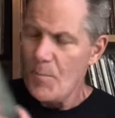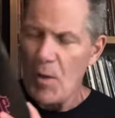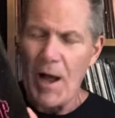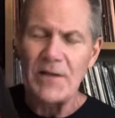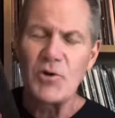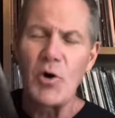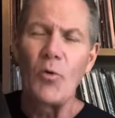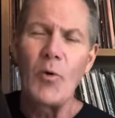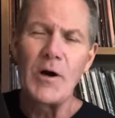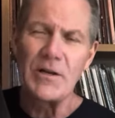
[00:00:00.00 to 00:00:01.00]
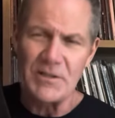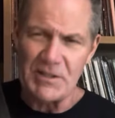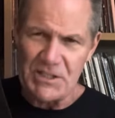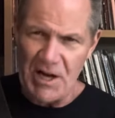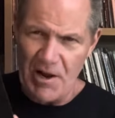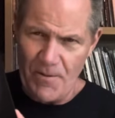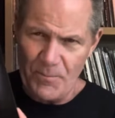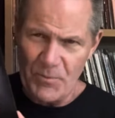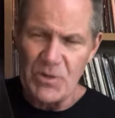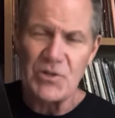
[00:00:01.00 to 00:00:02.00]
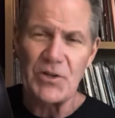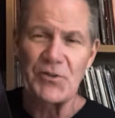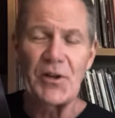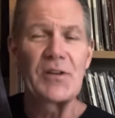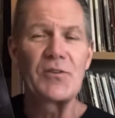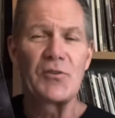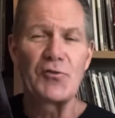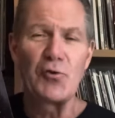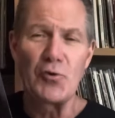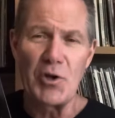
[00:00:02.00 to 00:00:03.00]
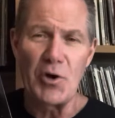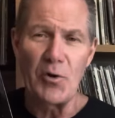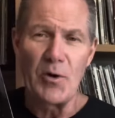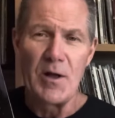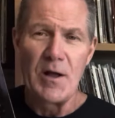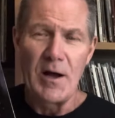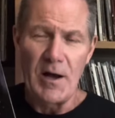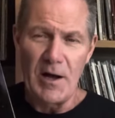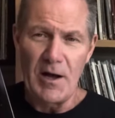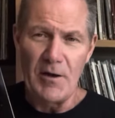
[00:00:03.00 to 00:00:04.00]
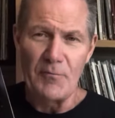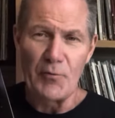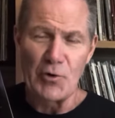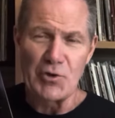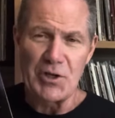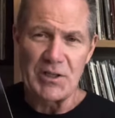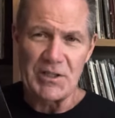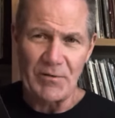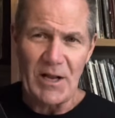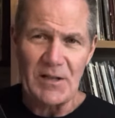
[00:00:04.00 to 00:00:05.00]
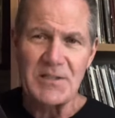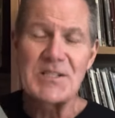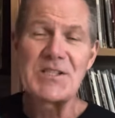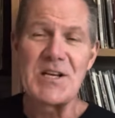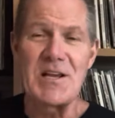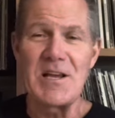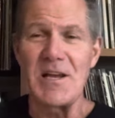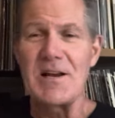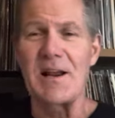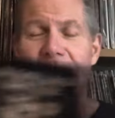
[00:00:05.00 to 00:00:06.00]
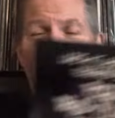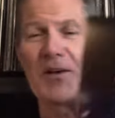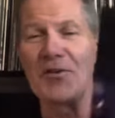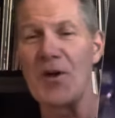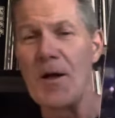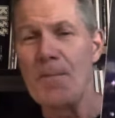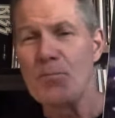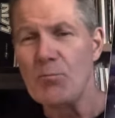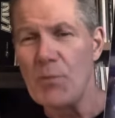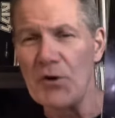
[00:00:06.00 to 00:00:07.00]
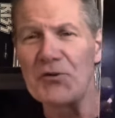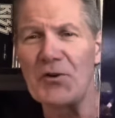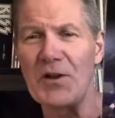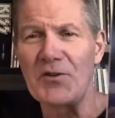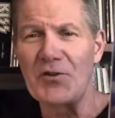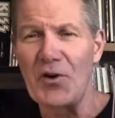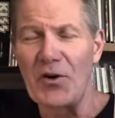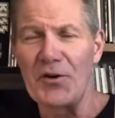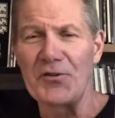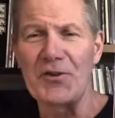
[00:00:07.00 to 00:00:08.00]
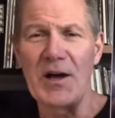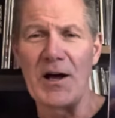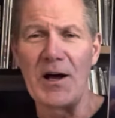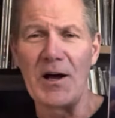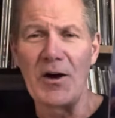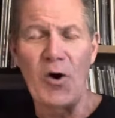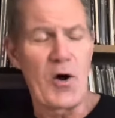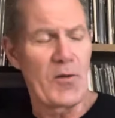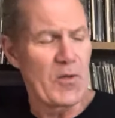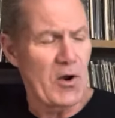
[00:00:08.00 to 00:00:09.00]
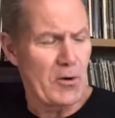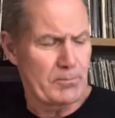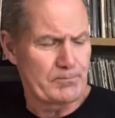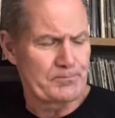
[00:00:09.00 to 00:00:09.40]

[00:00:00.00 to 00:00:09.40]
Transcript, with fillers: I don't want it to sound just like the studio uh, version because I've got the CD and it has most of these songs uh, on there.